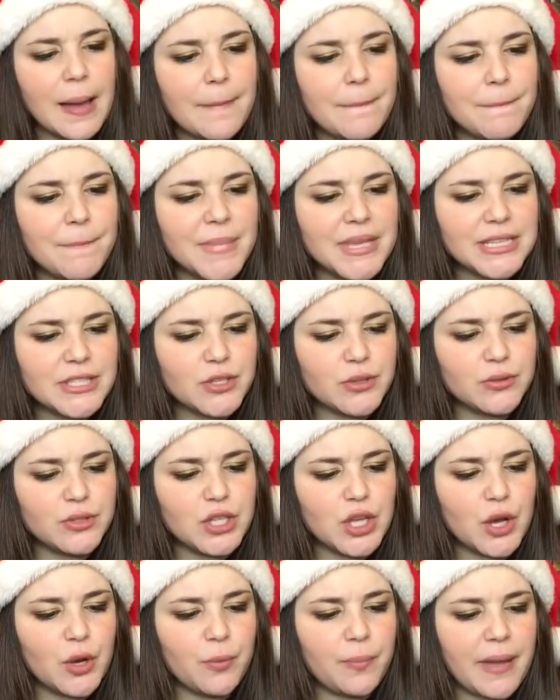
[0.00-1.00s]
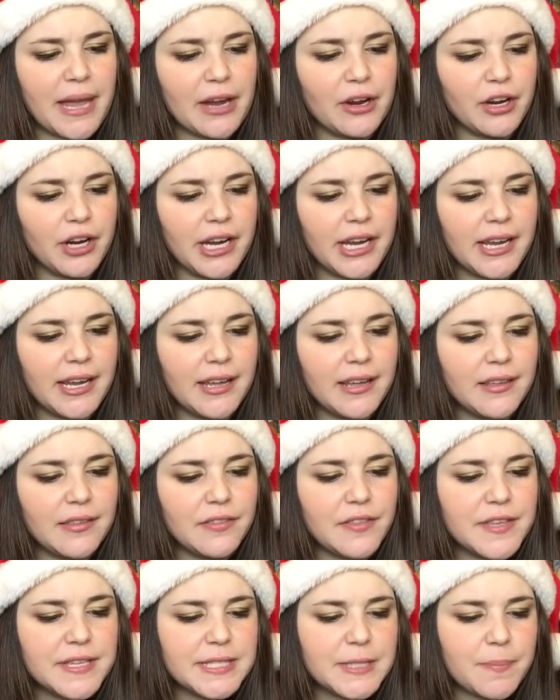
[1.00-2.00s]
mistletoe berry.
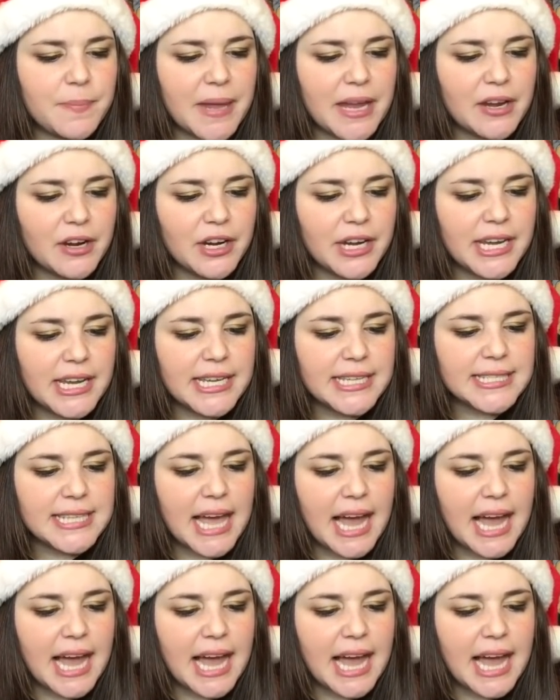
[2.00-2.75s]
This berry is